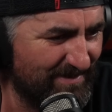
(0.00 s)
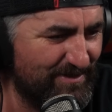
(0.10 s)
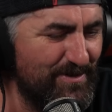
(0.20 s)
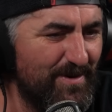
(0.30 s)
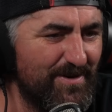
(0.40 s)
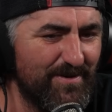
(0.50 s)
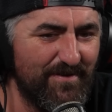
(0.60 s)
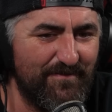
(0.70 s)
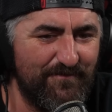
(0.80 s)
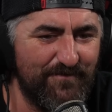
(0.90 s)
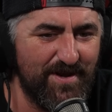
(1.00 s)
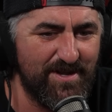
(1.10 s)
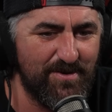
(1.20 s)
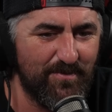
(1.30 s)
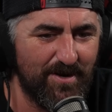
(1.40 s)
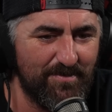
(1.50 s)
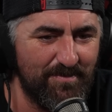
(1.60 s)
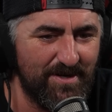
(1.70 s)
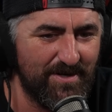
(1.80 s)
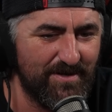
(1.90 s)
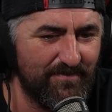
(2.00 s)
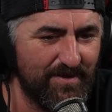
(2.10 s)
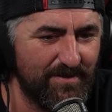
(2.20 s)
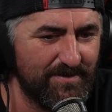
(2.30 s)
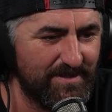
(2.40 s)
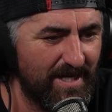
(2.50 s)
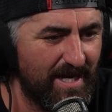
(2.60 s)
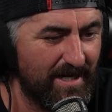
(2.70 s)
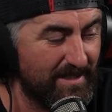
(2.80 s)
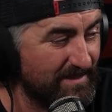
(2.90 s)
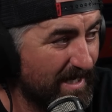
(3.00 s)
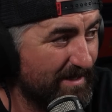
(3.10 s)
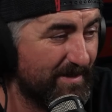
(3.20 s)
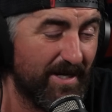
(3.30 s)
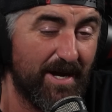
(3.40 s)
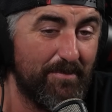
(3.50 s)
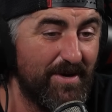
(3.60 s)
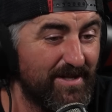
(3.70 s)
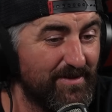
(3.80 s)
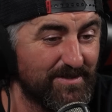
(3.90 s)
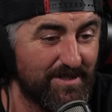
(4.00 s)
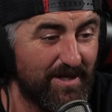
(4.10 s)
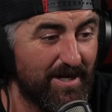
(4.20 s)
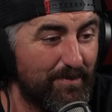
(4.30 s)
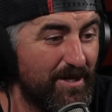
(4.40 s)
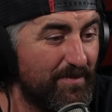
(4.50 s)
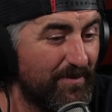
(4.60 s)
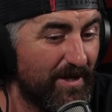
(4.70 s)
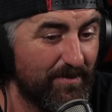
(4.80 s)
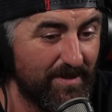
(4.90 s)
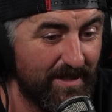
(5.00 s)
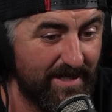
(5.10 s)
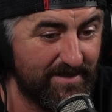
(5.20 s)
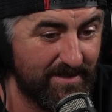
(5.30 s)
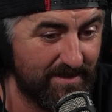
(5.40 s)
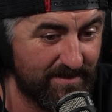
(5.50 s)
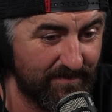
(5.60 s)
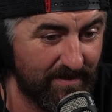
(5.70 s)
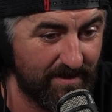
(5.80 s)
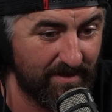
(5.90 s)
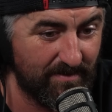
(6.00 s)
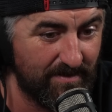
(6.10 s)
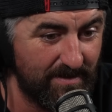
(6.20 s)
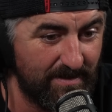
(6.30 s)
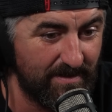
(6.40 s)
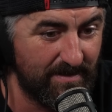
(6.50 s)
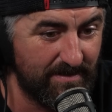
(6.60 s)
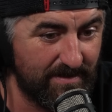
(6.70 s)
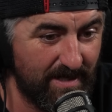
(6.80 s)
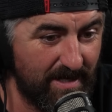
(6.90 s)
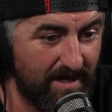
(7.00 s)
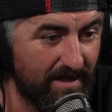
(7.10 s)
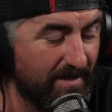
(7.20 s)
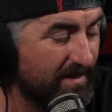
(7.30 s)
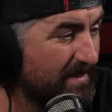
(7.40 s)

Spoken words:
251 million views, yeah, because I bet there's a lot of people that relate to this video. Dang.